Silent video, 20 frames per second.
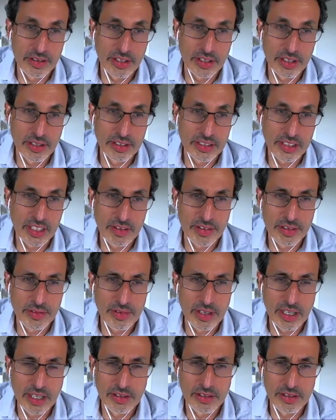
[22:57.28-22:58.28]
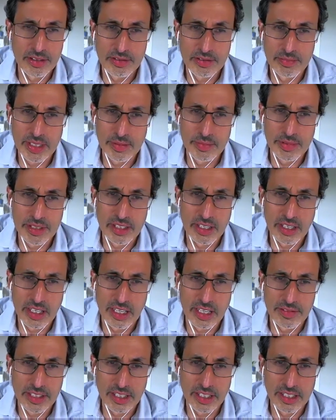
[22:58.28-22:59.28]
theorists haven't i don't know maybe not
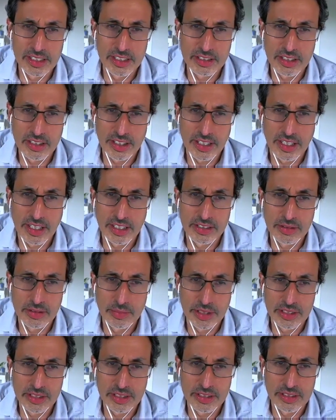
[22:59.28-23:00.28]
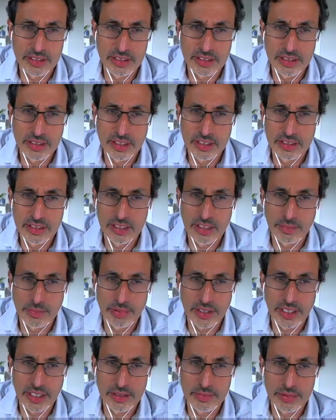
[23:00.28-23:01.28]
haven't gotten into that as much as as the
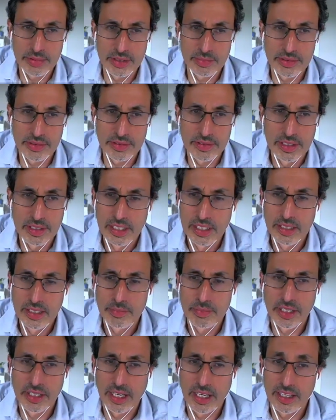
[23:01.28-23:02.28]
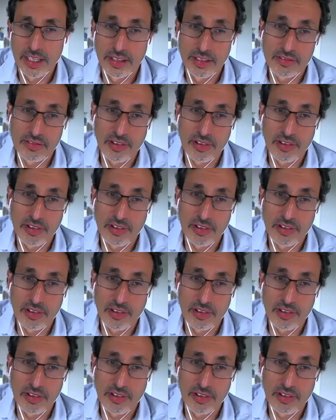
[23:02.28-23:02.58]
applied people but I, that's